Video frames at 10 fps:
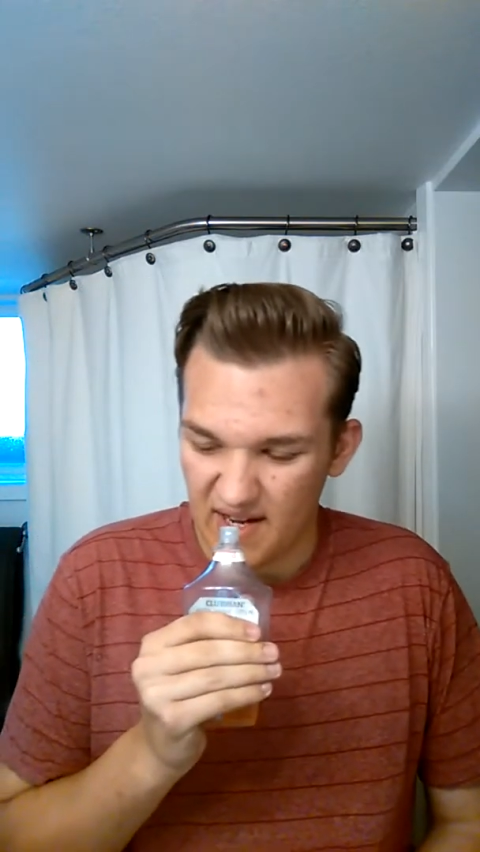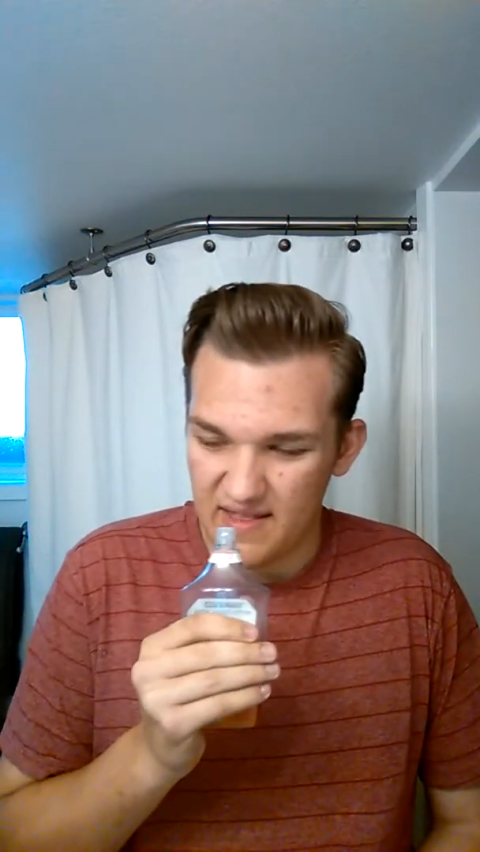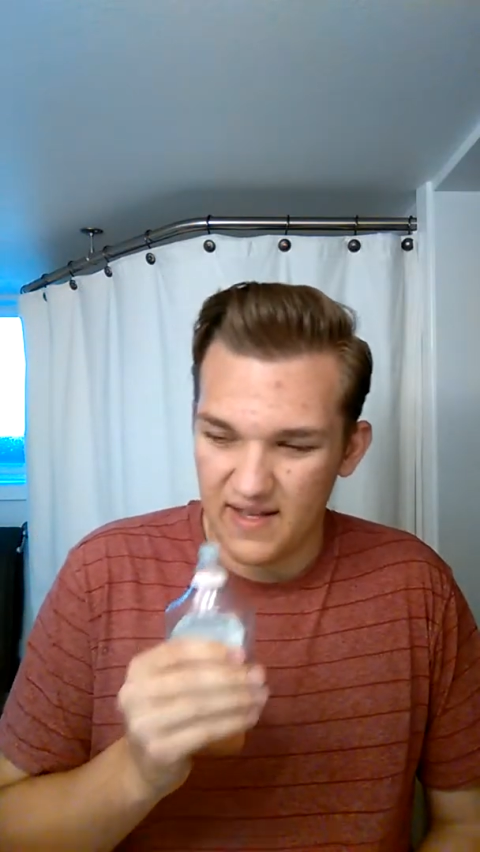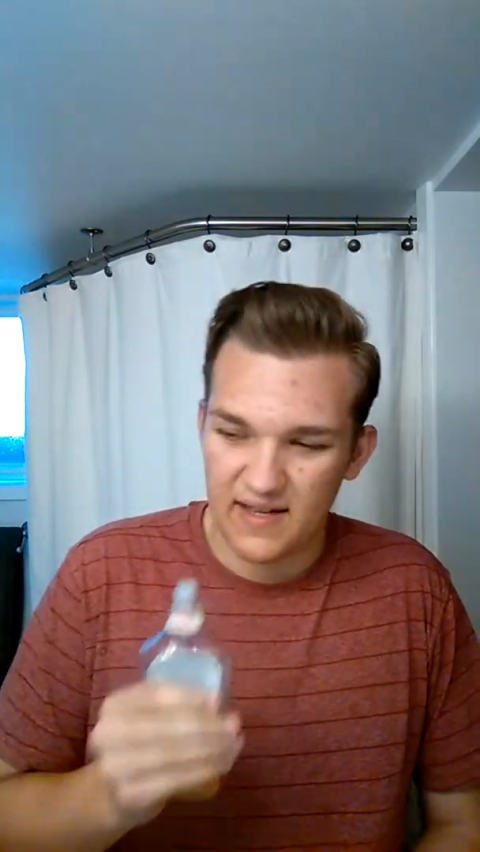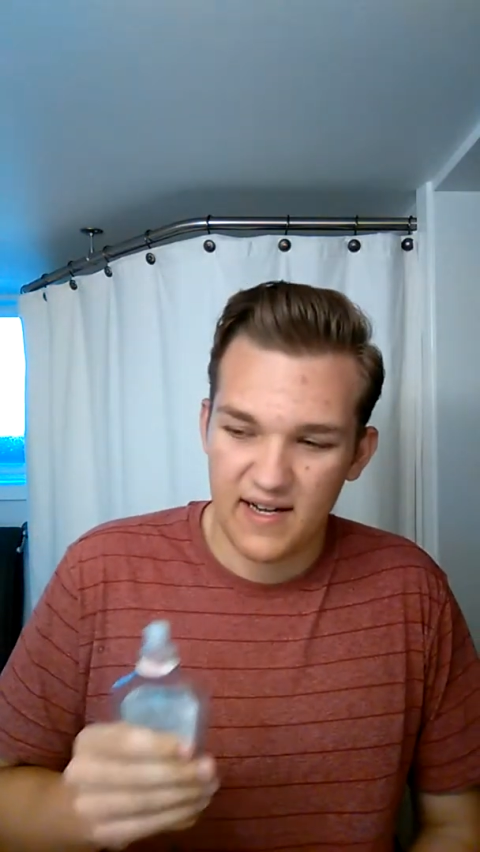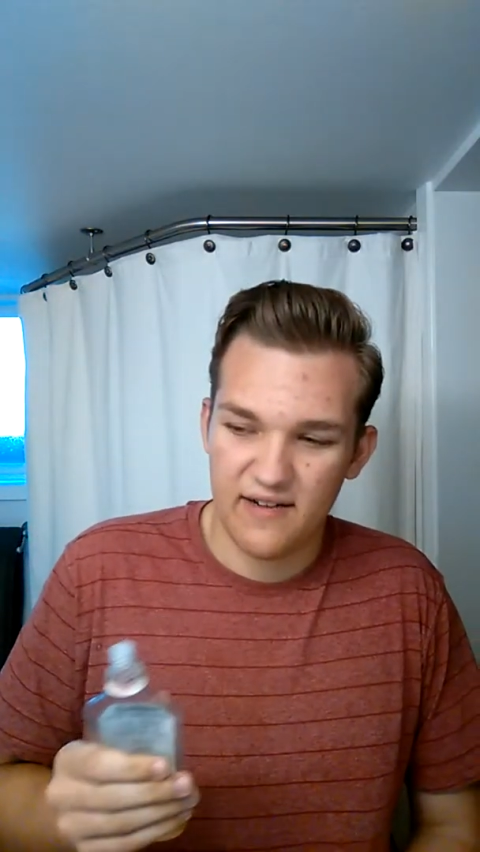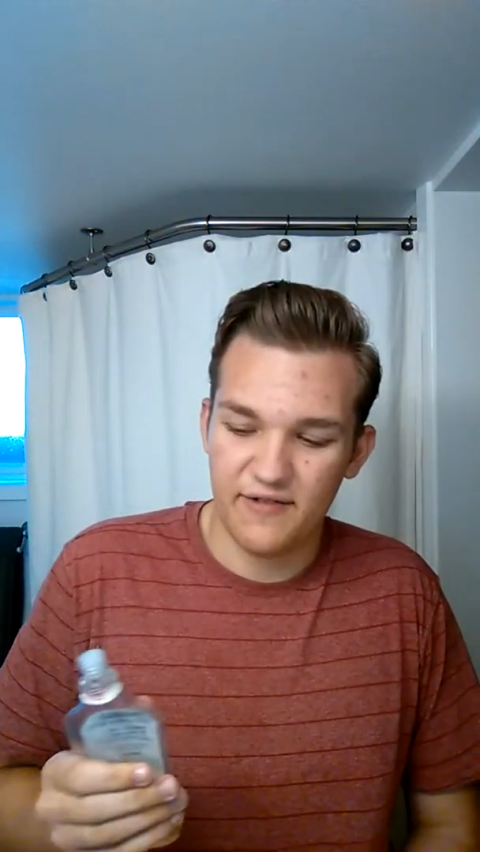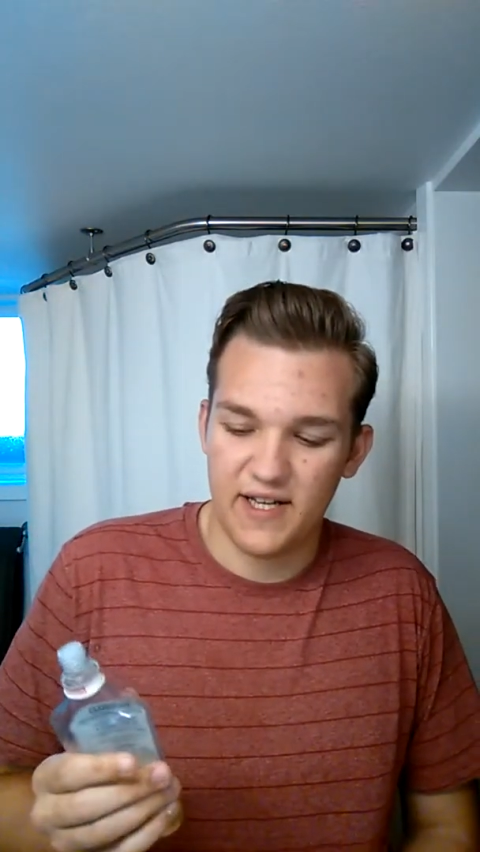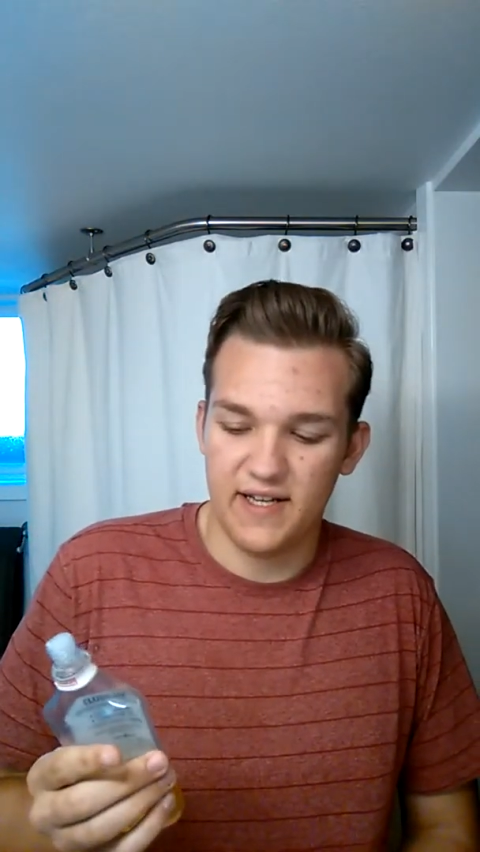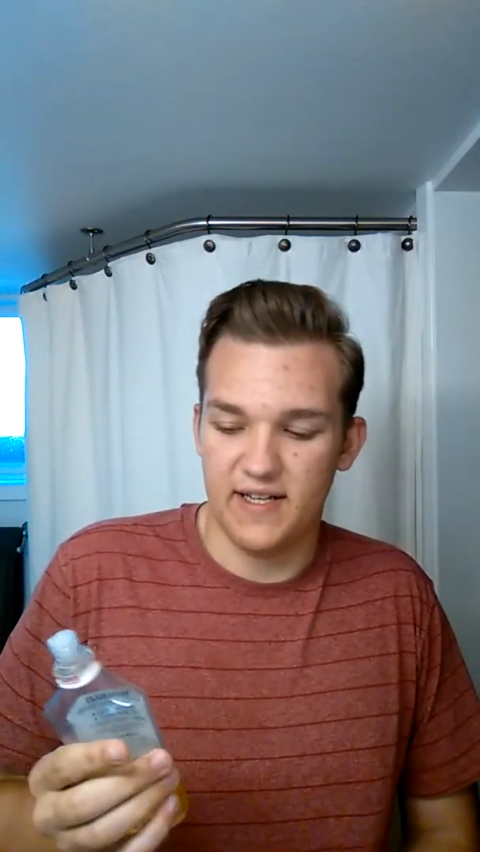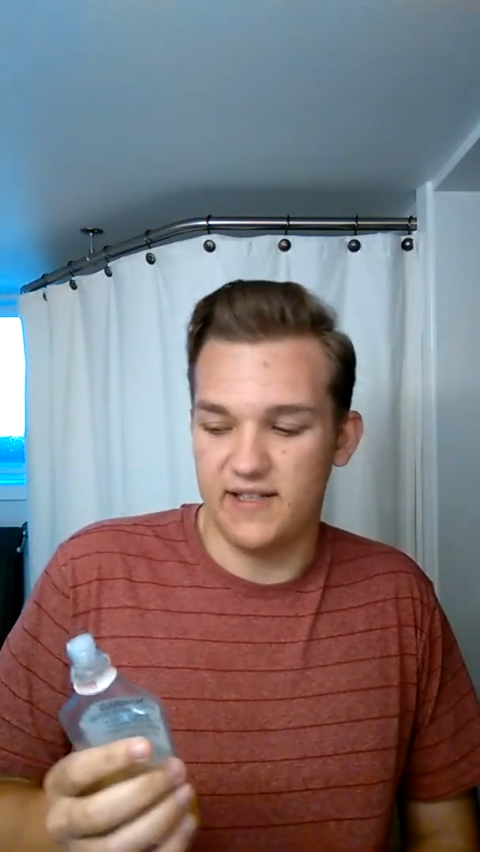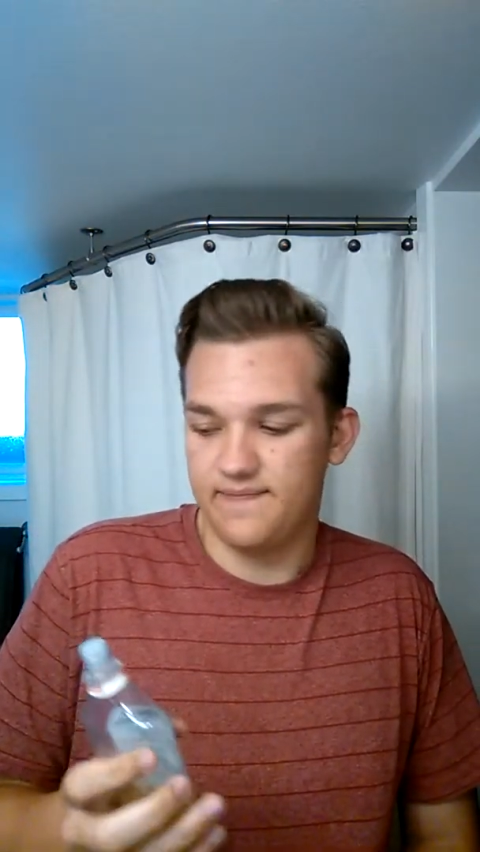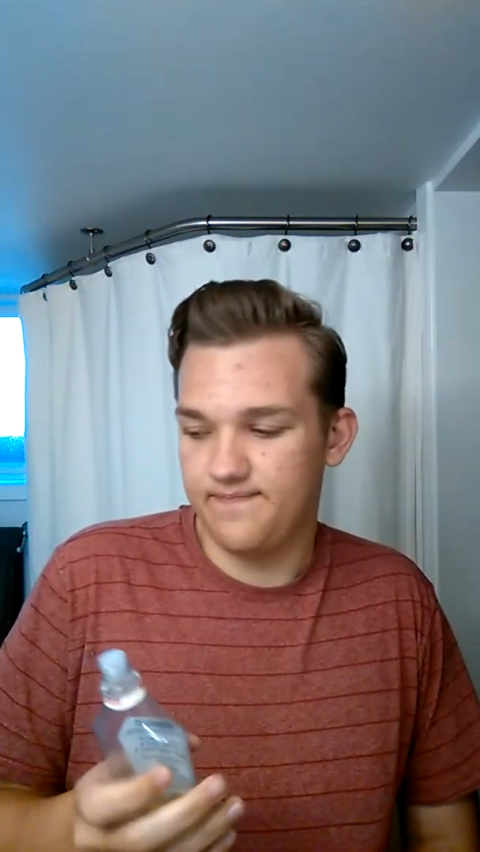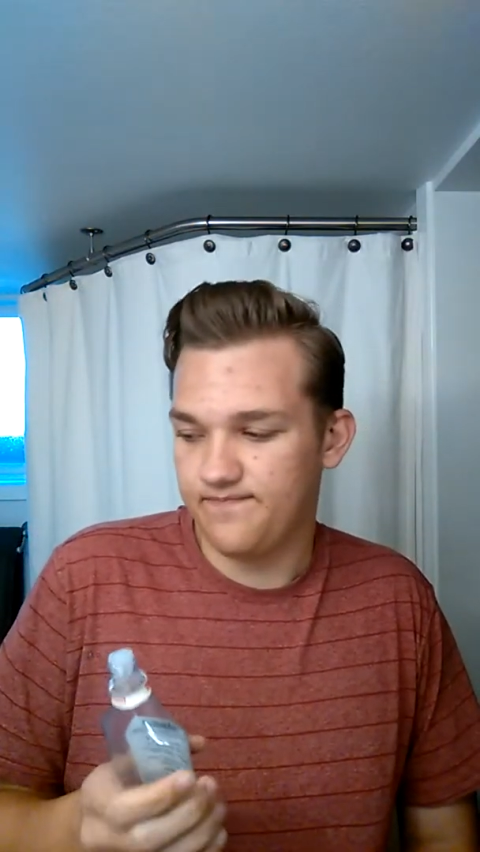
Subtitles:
and then kind of like a